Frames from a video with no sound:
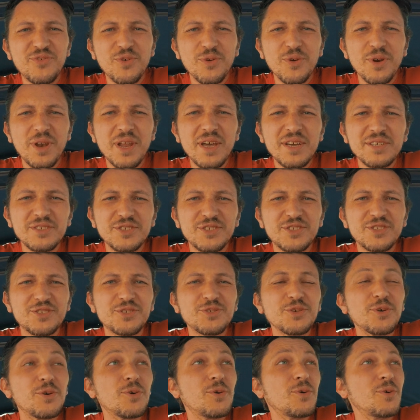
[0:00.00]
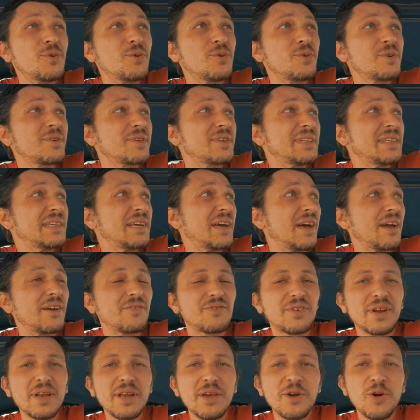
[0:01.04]
for lunch, so I
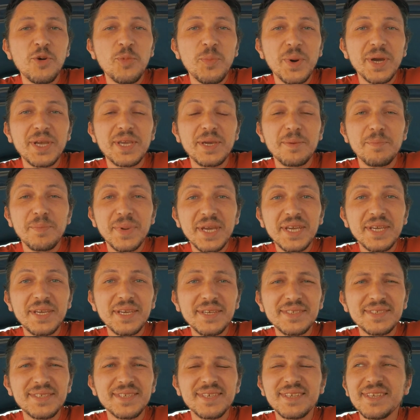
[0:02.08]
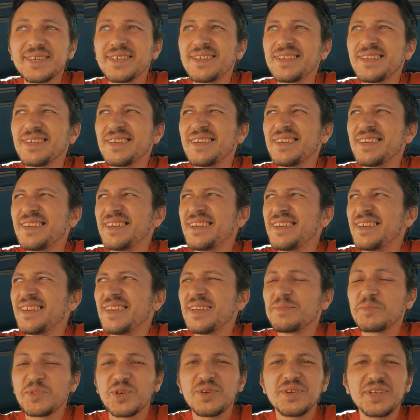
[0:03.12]
really hope I can make it.
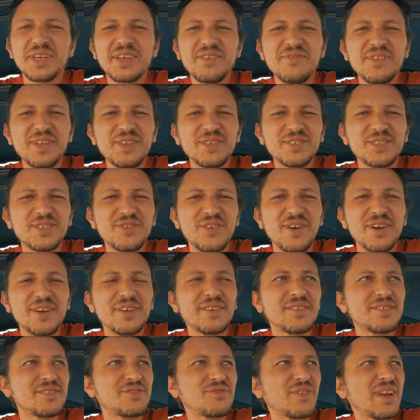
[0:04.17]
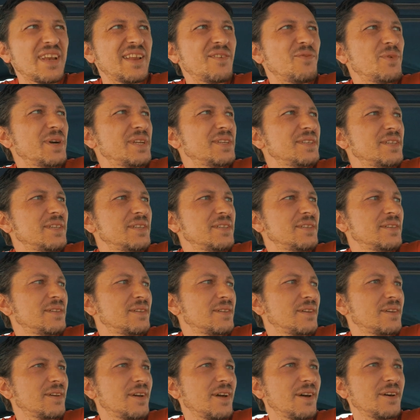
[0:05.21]
I'm gonna give it a try. It's really windy.
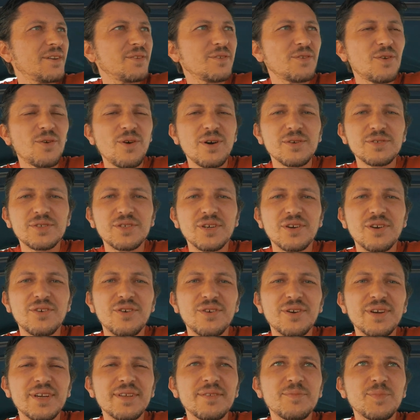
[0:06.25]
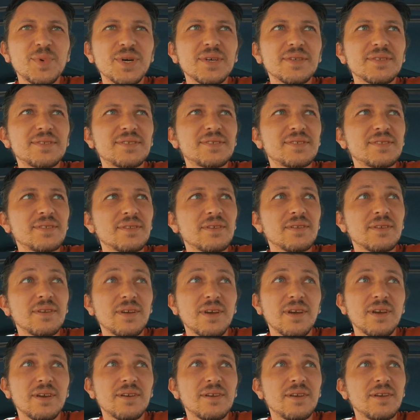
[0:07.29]
I don't know how's the current, but
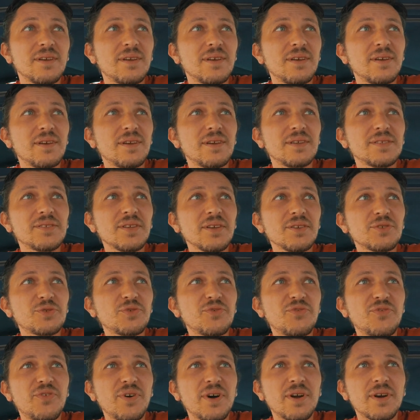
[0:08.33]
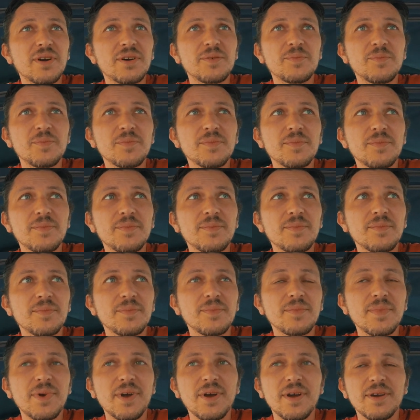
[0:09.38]
it's not too far.
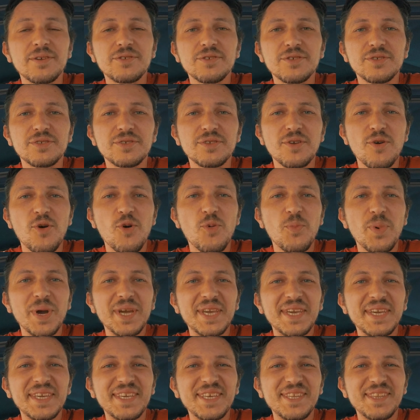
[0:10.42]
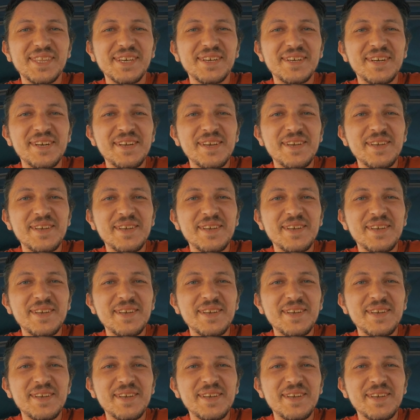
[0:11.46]
I just hope I can get there.